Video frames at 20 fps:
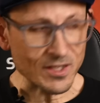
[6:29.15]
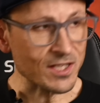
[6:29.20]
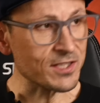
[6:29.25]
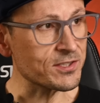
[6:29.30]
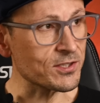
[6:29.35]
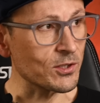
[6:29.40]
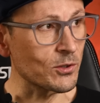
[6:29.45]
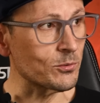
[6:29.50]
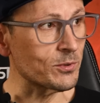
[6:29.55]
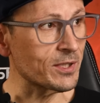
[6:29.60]

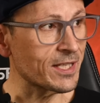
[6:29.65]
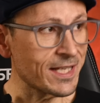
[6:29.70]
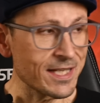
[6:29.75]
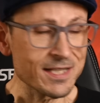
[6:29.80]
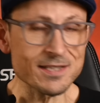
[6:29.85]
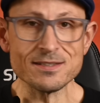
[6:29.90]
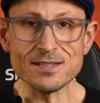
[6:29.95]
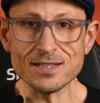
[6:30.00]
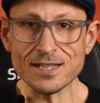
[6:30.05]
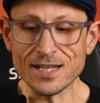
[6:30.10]
So
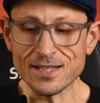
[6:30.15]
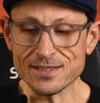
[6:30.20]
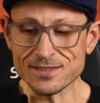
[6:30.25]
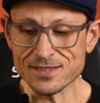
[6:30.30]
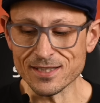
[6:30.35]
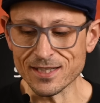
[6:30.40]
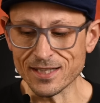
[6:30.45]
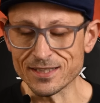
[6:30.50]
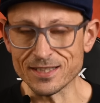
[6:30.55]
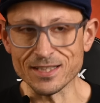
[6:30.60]
here's the test
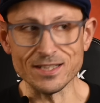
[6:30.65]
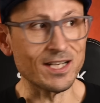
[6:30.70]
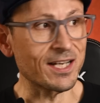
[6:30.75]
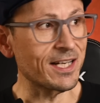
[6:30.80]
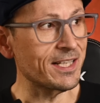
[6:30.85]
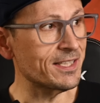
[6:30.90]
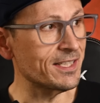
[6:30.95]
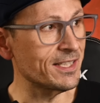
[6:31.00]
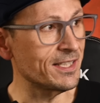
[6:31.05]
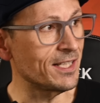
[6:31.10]
that I did.
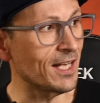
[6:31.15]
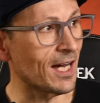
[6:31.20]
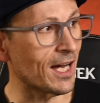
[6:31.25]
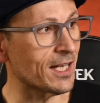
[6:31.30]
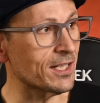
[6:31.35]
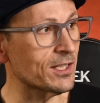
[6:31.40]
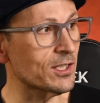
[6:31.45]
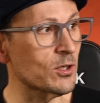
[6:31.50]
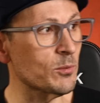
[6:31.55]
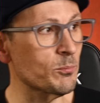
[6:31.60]
I did
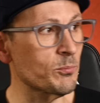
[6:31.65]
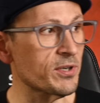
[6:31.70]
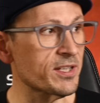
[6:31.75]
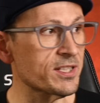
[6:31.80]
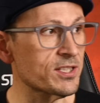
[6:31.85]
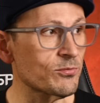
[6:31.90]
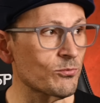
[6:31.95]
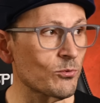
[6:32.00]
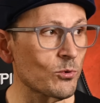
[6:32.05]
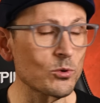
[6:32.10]

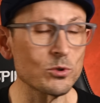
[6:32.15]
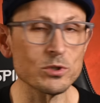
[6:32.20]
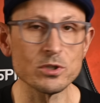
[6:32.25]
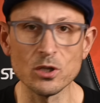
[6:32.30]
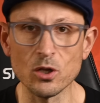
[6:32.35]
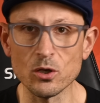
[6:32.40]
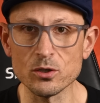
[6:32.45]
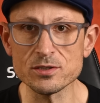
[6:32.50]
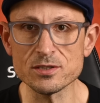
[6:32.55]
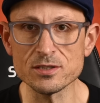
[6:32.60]
uncompressed RAW,
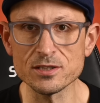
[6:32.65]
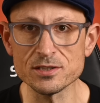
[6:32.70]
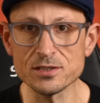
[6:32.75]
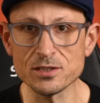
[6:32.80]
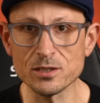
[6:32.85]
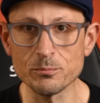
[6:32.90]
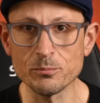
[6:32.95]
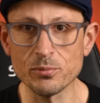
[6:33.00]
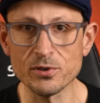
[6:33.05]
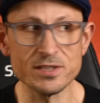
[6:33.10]
lossless
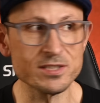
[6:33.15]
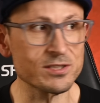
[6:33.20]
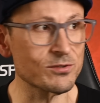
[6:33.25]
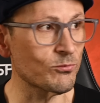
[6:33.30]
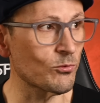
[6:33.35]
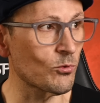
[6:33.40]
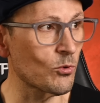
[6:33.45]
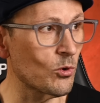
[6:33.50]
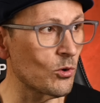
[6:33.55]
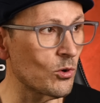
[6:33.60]
compressed
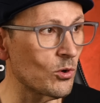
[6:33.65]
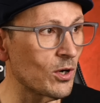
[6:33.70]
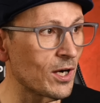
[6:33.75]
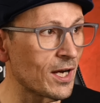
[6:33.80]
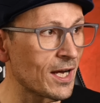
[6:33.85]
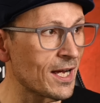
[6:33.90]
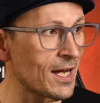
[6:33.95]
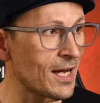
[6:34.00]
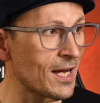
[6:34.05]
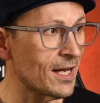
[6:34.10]
RAW,
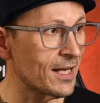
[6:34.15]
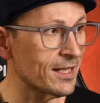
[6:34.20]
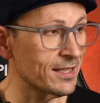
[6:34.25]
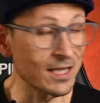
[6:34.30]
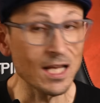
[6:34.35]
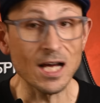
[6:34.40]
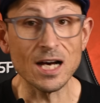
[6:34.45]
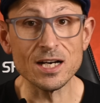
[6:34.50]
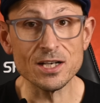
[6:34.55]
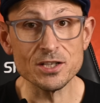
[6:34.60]

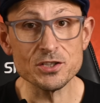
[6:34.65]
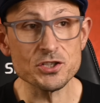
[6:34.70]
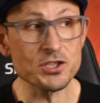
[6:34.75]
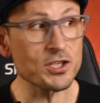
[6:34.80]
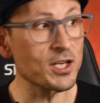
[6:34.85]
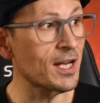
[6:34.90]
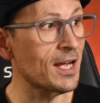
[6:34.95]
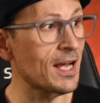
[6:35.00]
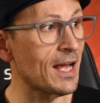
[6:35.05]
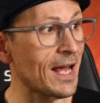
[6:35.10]

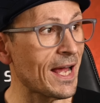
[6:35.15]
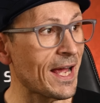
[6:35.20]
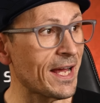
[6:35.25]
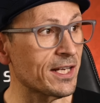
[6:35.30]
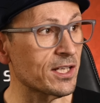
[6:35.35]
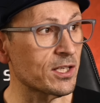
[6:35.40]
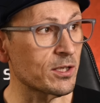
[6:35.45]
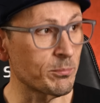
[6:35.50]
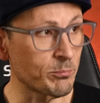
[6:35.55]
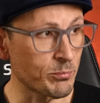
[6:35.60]
large,
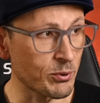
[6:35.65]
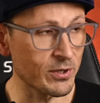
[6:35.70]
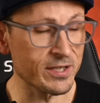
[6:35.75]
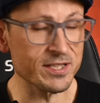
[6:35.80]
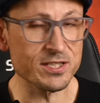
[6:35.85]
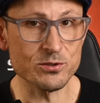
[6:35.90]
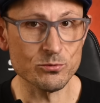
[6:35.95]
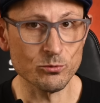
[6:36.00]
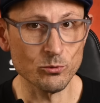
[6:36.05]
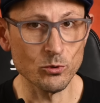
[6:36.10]
and
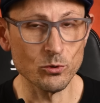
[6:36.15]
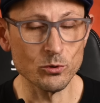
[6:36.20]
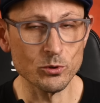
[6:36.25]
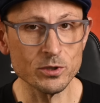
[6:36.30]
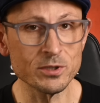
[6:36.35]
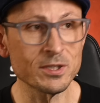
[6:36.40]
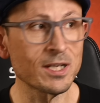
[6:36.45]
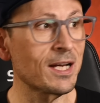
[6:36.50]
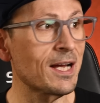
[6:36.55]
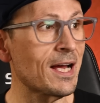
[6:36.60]
compressed
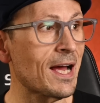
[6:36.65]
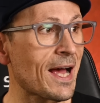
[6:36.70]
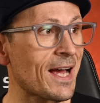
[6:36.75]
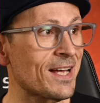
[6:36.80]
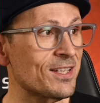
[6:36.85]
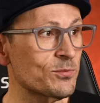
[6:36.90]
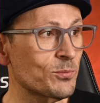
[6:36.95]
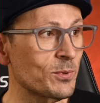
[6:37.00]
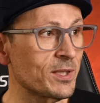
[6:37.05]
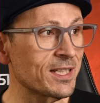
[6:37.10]
RAW,
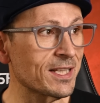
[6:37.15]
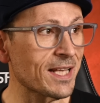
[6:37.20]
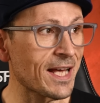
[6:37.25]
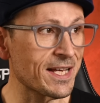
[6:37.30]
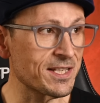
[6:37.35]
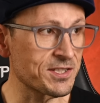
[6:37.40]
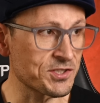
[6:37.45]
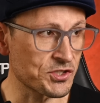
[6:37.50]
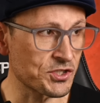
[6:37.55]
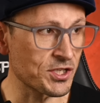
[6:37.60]
as well
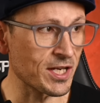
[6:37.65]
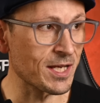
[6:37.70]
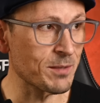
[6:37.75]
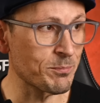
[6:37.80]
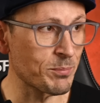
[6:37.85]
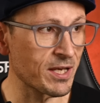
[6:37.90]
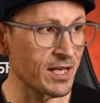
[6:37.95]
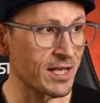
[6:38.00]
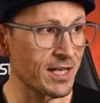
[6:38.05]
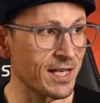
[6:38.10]
as
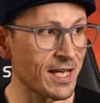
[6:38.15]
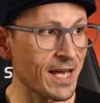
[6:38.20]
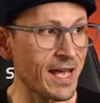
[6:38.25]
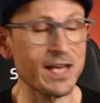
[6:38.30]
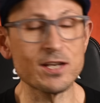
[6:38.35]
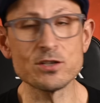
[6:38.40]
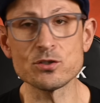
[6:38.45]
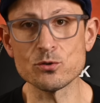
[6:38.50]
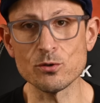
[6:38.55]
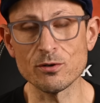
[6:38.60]
JPEG
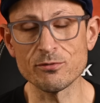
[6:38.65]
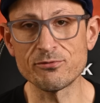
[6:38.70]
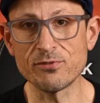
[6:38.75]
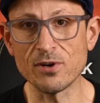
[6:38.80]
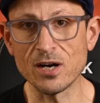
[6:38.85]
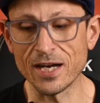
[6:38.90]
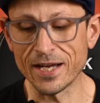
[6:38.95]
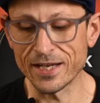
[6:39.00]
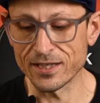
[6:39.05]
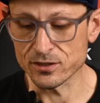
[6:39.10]
extra
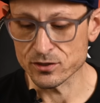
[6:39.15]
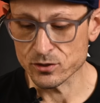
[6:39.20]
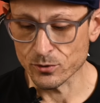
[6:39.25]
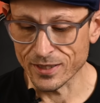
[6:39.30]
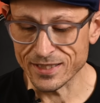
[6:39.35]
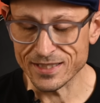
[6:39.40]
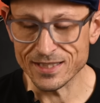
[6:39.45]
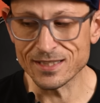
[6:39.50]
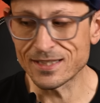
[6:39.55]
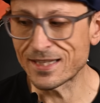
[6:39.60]
fine. So
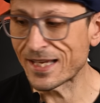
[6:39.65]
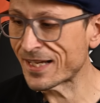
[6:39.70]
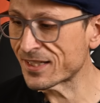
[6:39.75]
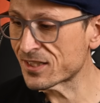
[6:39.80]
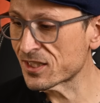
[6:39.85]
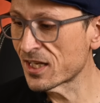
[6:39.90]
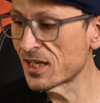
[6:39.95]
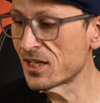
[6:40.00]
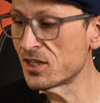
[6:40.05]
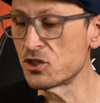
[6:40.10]
I did
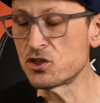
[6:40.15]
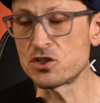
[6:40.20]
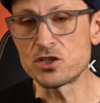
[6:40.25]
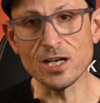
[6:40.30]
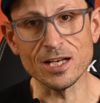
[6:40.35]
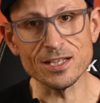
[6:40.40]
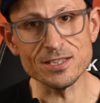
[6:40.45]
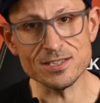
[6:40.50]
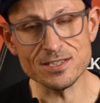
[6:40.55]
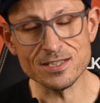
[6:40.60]
that
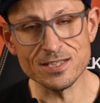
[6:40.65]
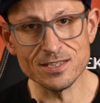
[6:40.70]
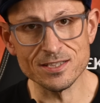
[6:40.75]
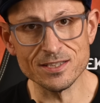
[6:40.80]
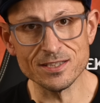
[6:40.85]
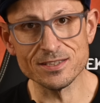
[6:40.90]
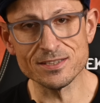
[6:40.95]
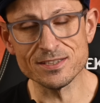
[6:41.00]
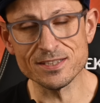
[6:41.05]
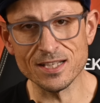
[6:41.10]
just to
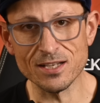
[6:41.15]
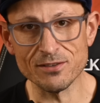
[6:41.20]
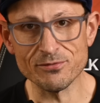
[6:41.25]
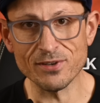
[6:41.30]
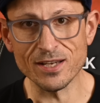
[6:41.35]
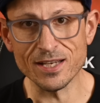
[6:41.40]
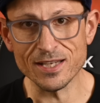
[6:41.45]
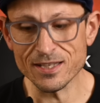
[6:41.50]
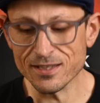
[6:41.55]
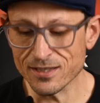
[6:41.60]

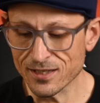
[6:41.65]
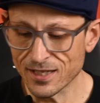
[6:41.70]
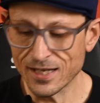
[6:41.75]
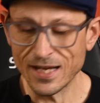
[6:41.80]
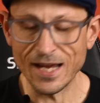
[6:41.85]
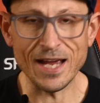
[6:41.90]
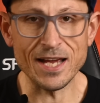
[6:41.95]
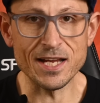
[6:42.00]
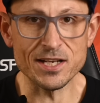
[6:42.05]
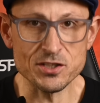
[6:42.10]
CFA
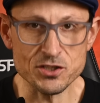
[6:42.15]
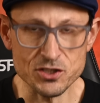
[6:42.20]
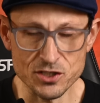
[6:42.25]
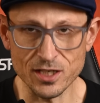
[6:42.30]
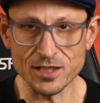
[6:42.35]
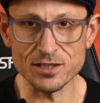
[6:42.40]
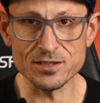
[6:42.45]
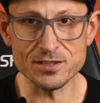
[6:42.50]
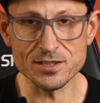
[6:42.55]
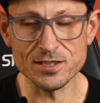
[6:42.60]
and
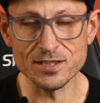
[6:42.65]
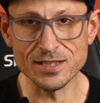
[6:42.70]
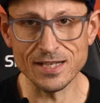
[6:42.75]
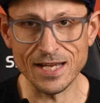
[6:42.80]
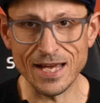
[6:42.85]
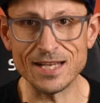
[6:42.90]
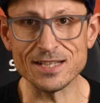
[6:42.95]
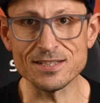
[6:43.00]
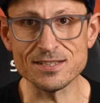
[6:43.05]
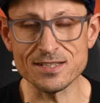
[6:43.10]
just to
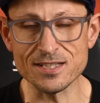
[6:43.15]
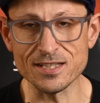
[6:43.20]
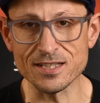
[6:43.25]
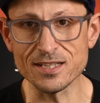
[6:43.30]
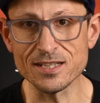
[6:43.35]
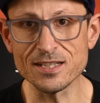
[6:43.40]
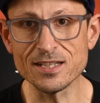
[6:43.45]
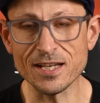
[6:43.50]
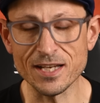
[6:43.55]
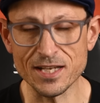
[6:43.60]

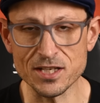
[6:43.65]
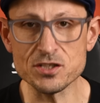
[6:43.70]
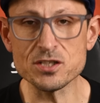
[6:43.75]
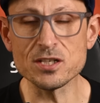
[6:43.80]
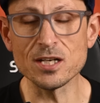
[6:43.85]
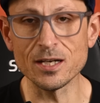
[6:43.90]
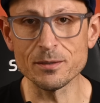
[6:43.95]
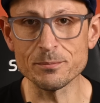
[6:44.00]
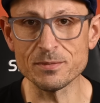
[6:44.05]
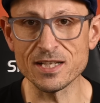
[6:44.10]
SD, each
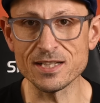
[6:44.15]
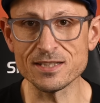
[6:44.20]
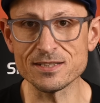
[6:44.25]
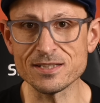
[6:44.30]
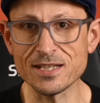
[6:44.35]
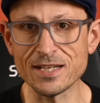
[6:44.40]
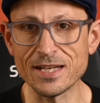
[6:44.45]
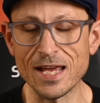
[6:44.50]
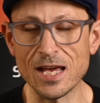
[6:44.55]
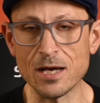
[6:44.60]
time
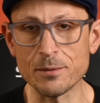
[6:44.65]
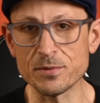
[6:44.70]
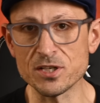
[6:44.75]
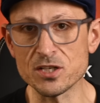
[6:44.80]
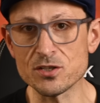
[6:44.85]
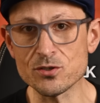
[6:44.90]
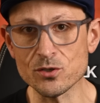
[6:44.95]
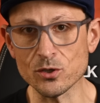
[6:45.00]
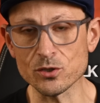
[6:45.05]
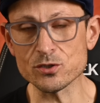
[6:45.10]
testing how many
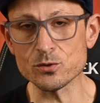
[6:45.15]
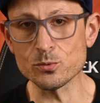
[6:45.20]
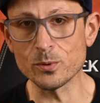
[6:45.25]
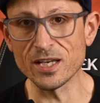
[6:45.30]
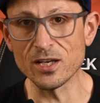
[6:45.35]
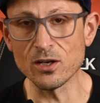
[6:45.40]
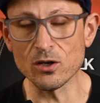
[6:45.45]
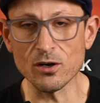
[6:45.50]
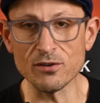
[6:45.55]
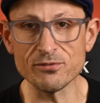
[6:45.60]
shots we
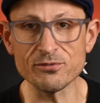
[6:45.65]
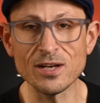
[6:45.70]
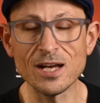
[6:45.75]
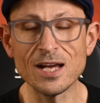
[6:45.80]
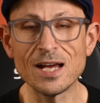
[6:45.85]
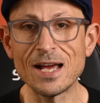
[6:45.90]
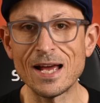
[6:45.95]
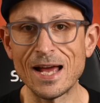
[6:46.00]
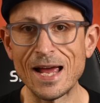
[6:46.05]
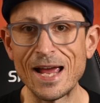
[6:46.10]
got off
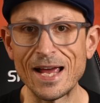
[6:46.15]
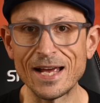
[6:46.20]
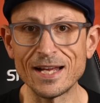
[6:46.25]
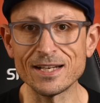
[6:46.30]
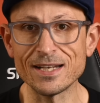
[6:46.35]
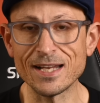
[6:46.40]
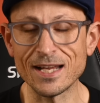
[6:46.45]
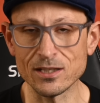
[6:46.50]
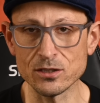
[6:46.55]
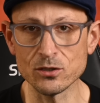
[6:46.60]

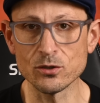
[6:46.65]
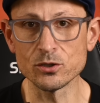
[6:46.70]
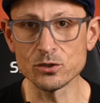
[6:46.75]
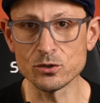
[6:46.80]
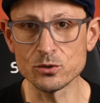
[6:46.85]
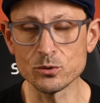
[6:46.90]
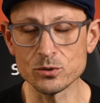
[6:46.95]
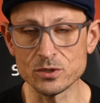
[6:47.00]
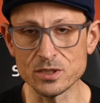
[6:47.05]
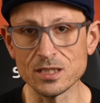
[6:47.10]
and how long it
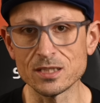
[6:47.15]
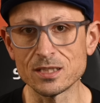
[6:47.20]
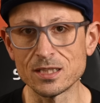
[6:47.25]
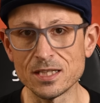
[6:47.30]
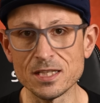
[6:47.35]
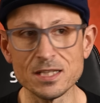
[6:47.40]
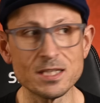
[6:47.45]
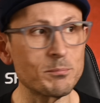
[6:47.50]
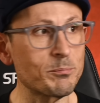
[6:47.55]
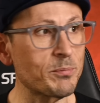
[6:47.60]
took to
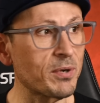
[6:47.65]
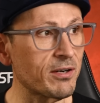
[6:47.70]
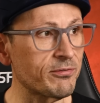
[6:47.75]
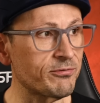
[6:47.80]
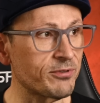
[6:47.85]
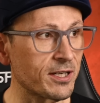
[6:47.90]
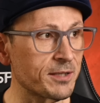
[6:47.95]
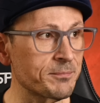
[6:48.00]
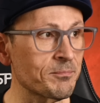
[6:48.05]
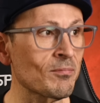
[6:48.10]
clear the
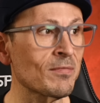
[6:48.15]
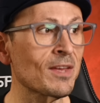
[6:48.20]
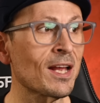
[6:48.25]
buffer.